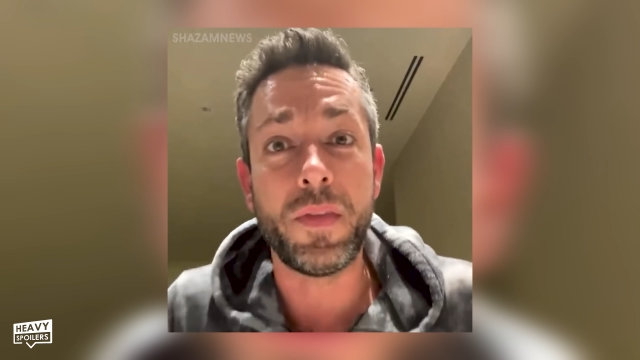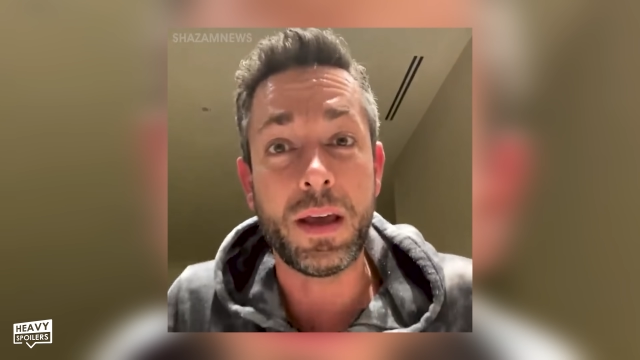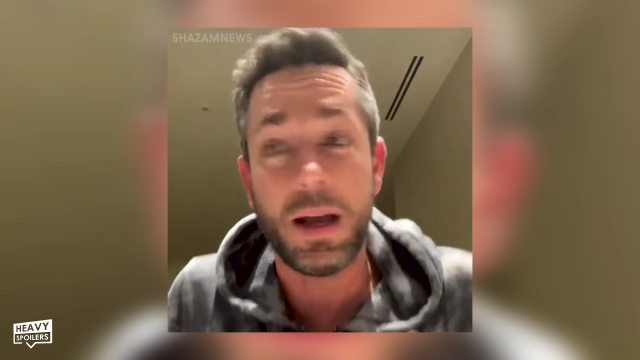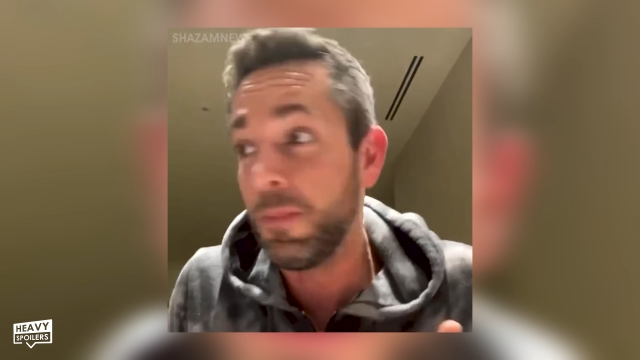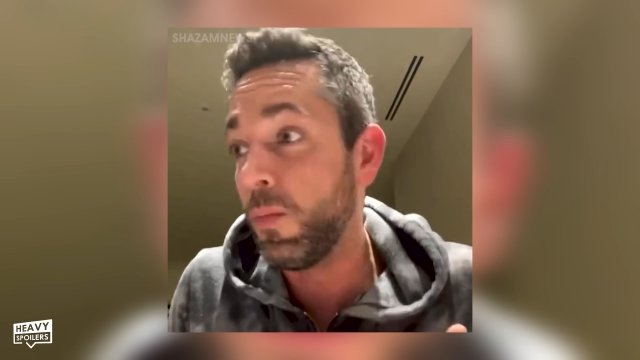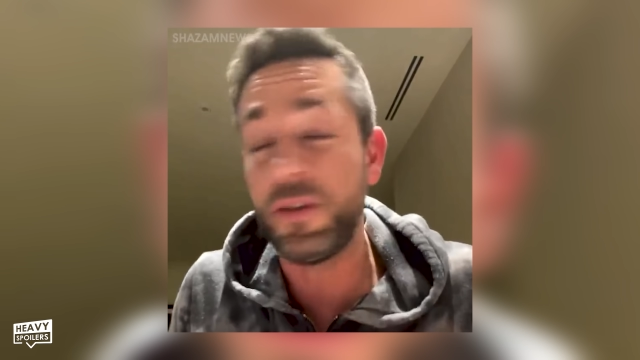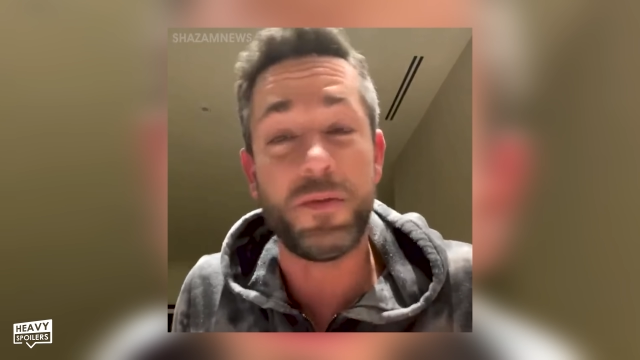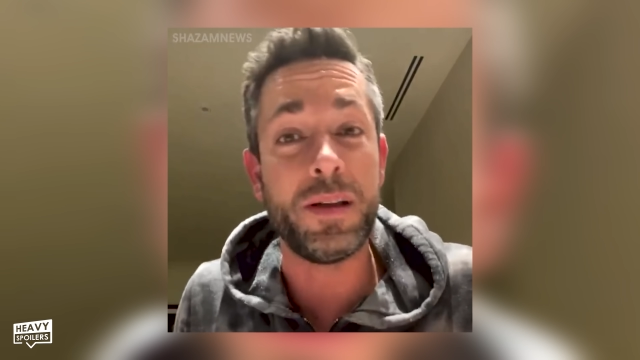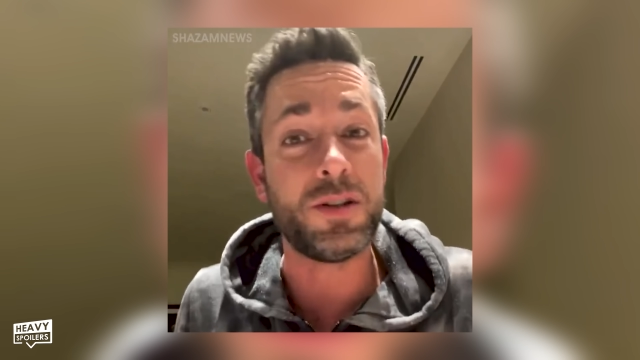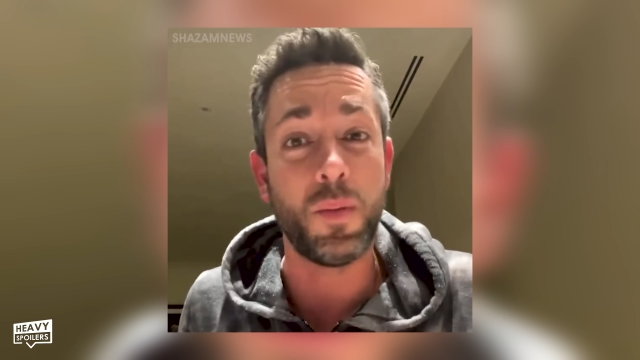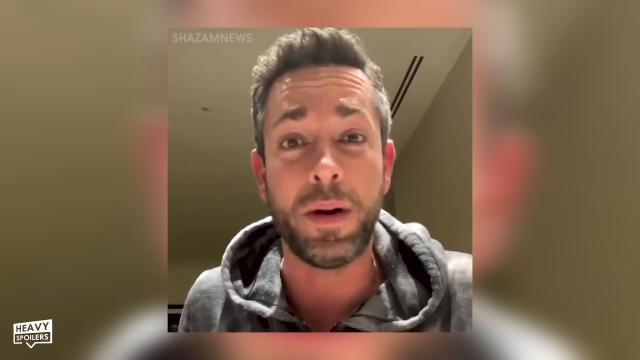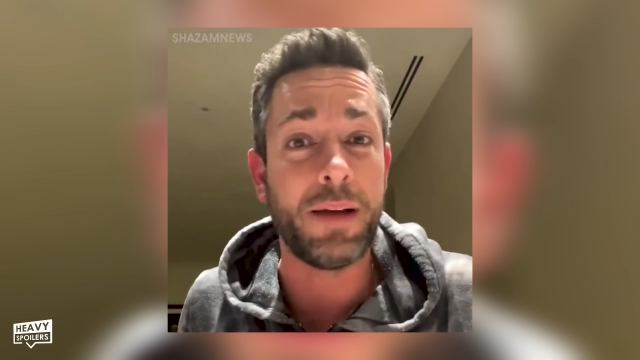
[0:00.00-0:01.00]
that they come with
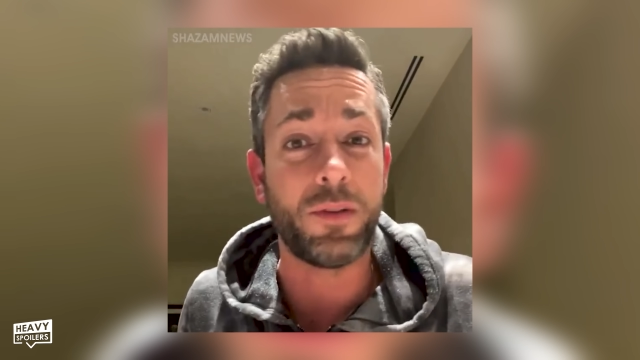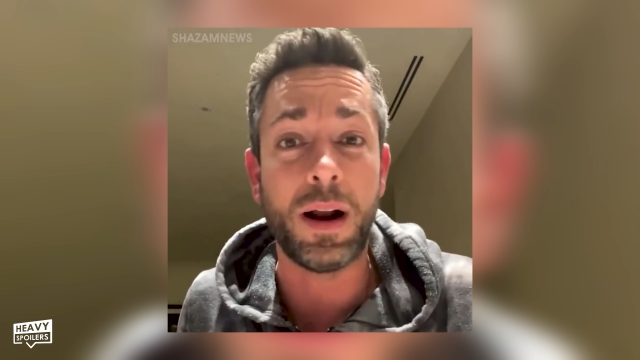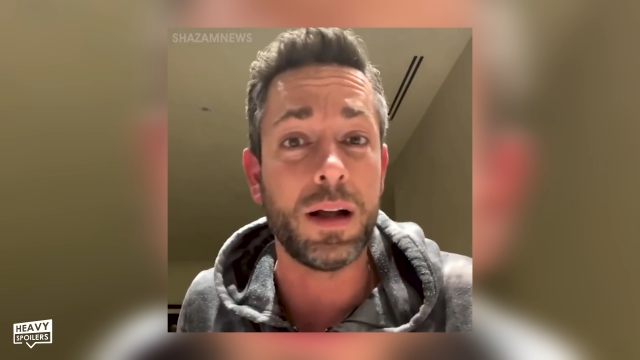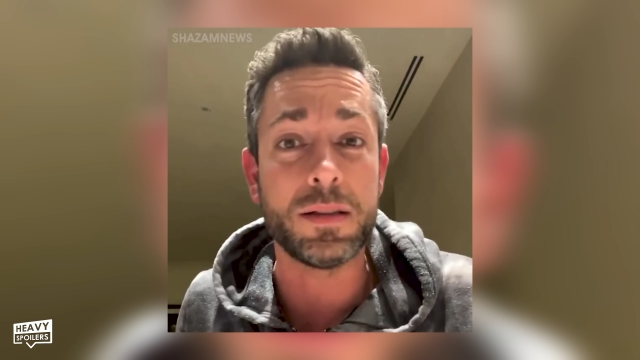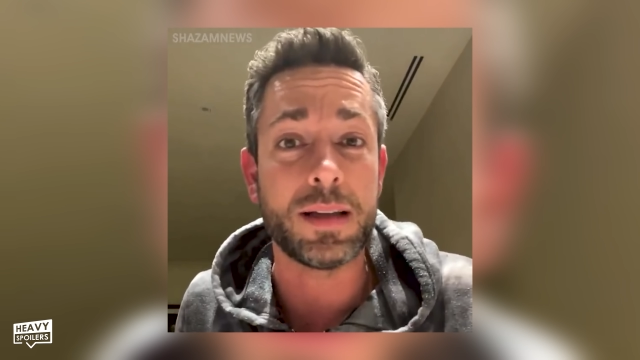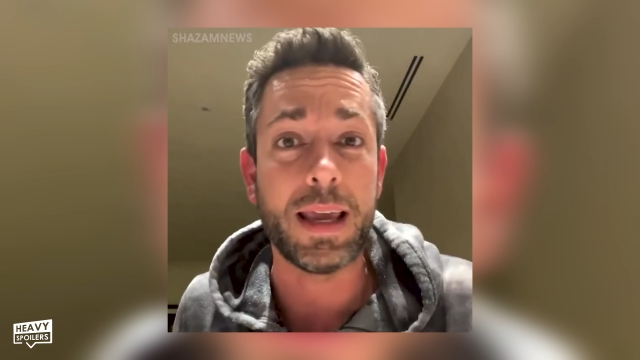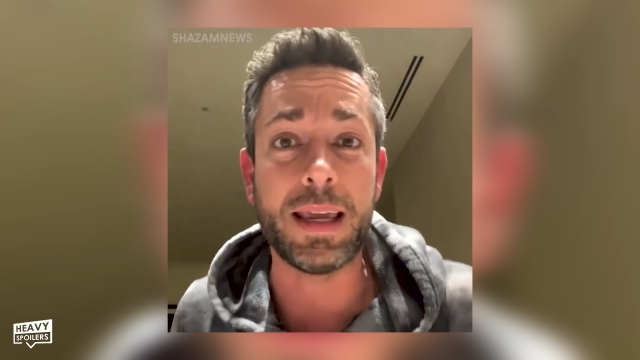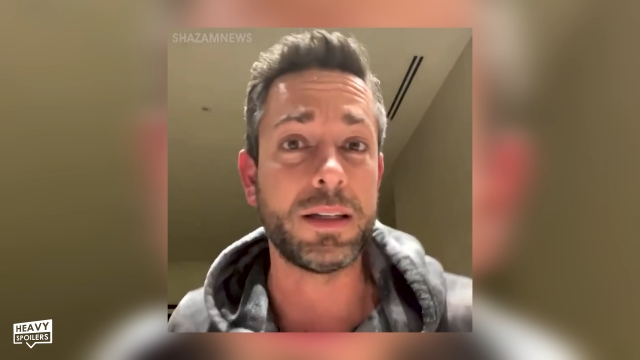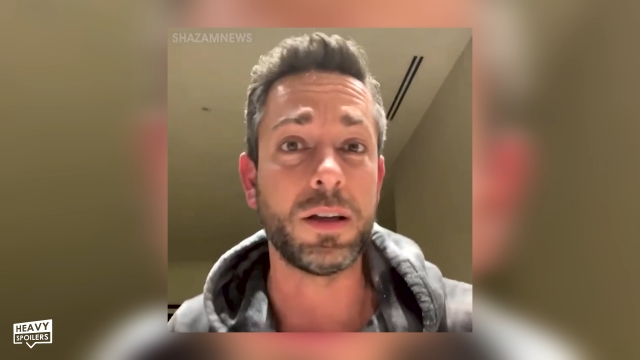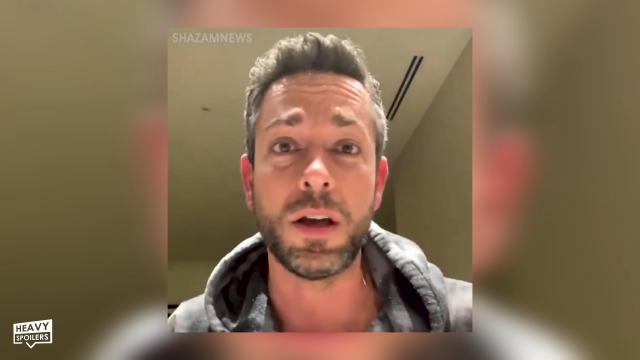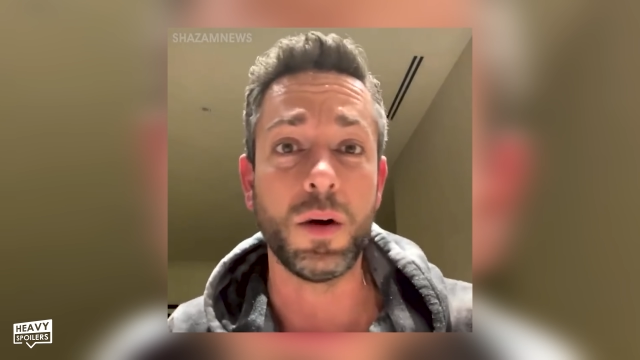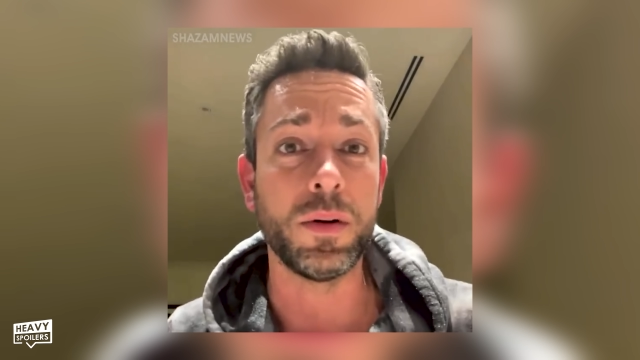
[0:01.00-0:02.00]
me to whatever else I get
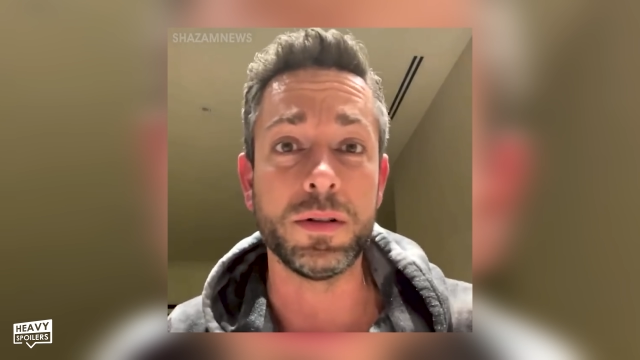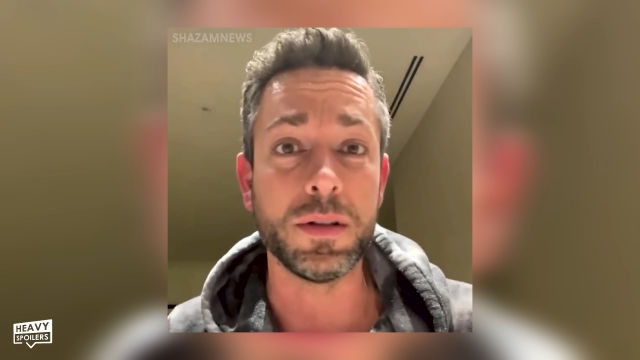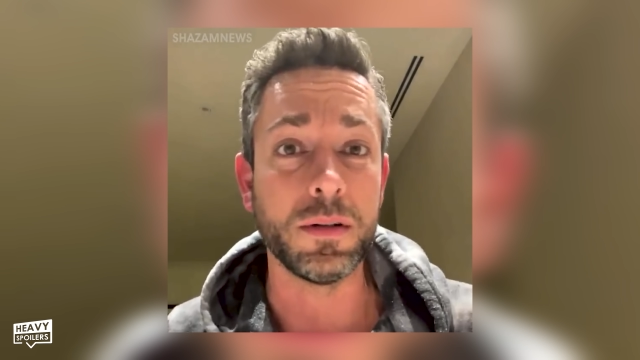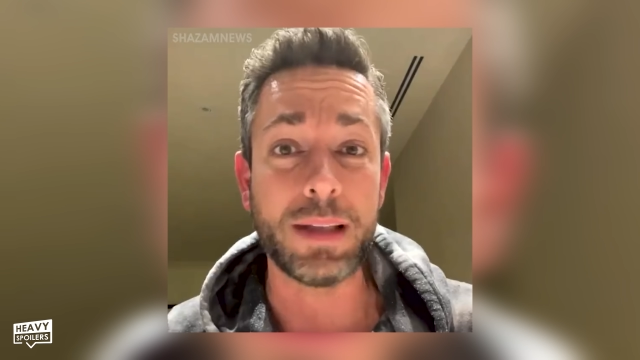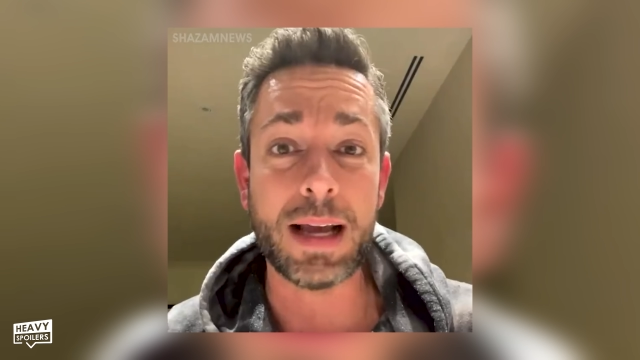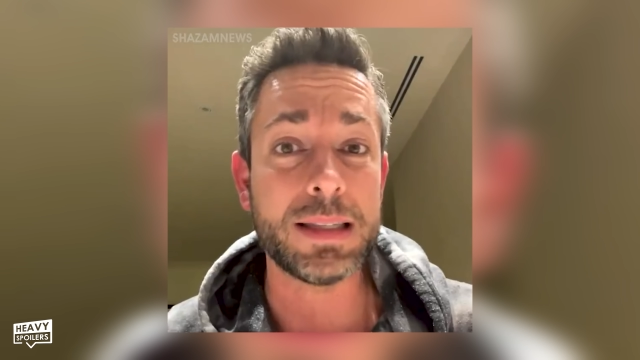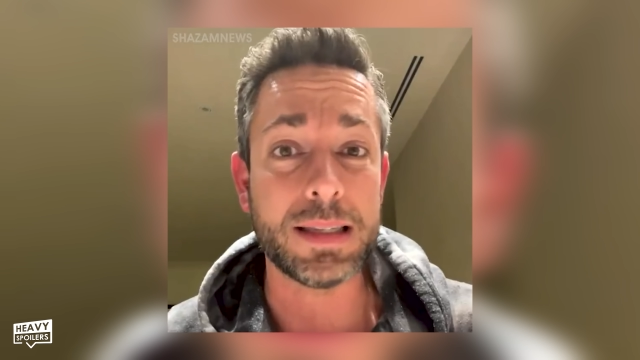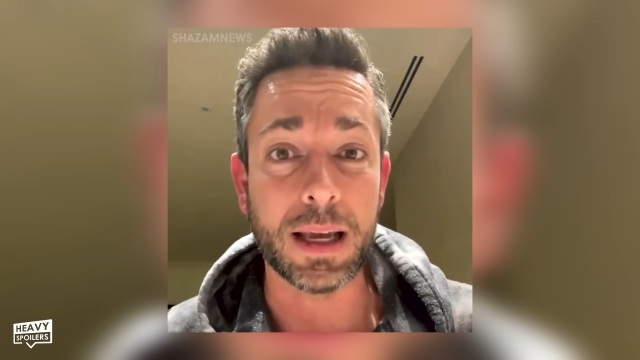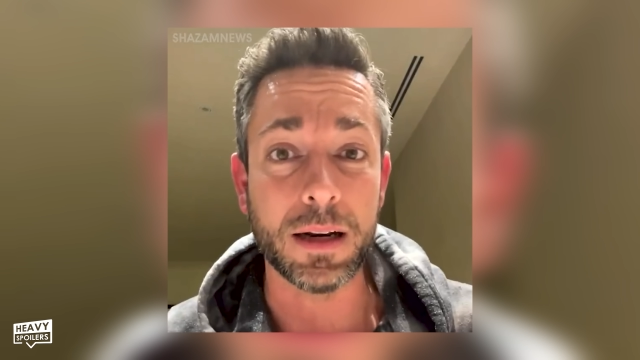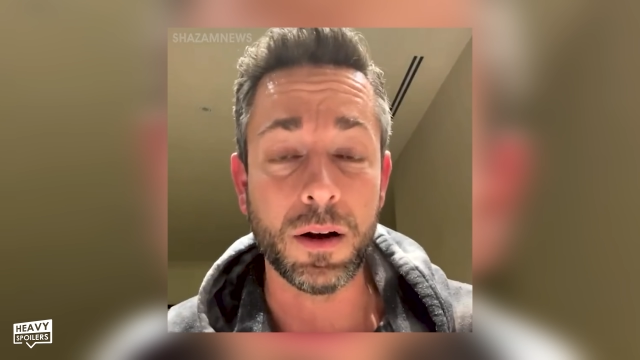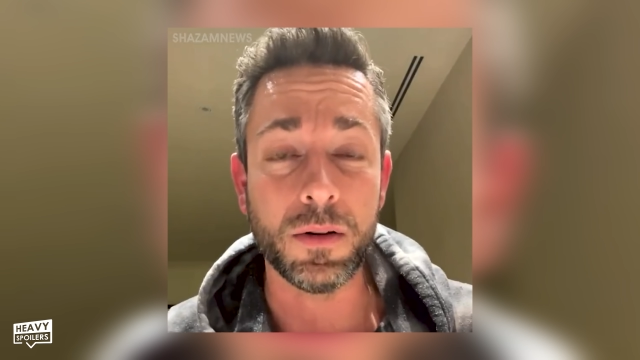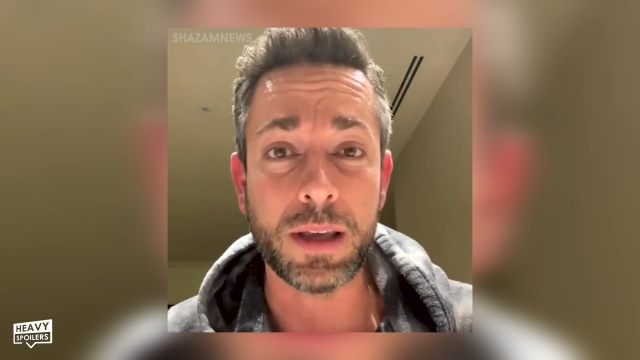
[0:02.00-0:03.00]
to go and do. That's
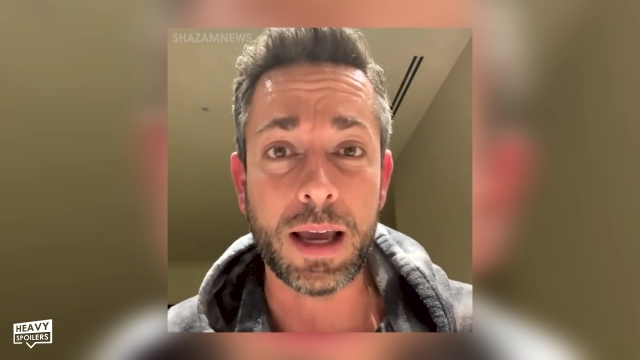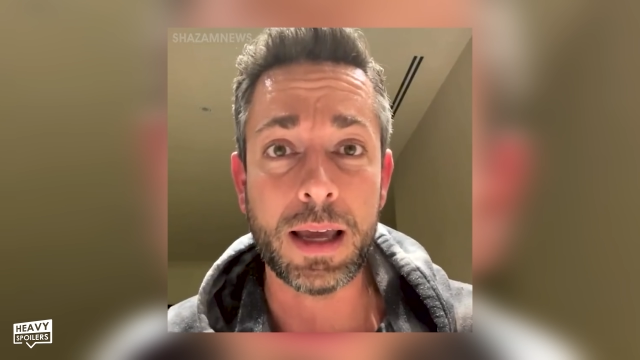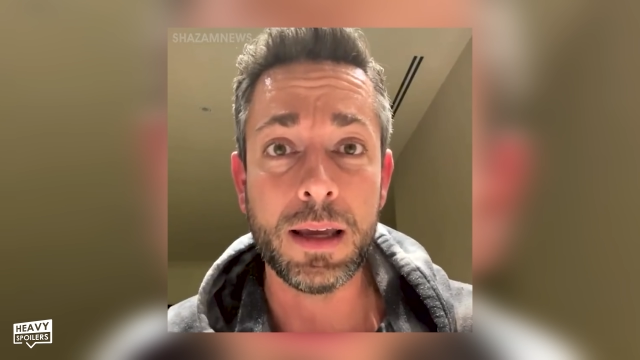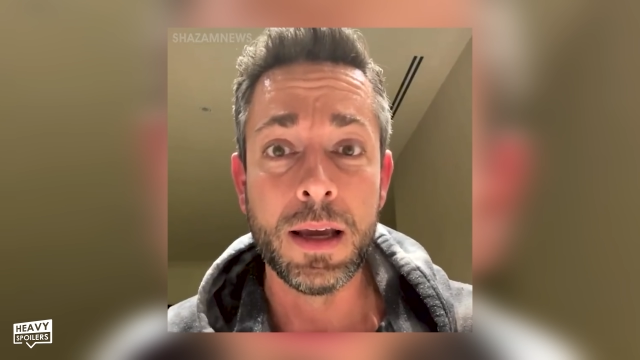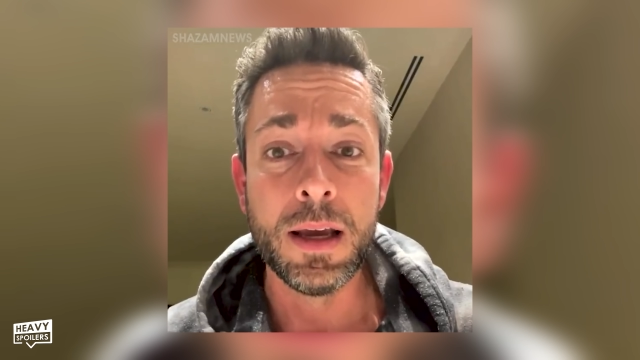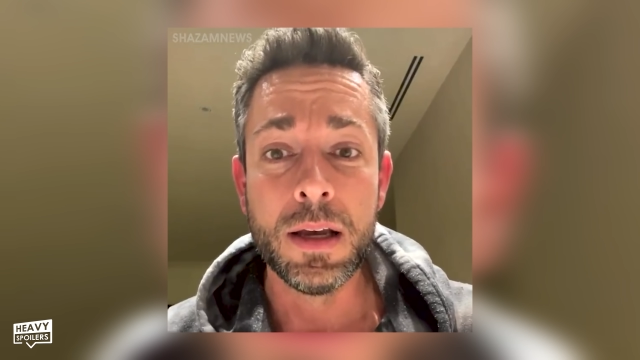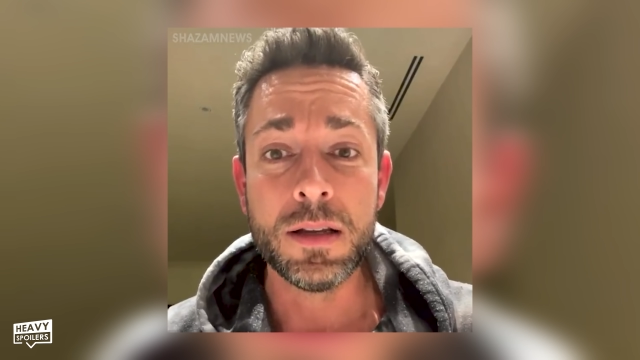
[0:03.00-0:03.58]
it, okay?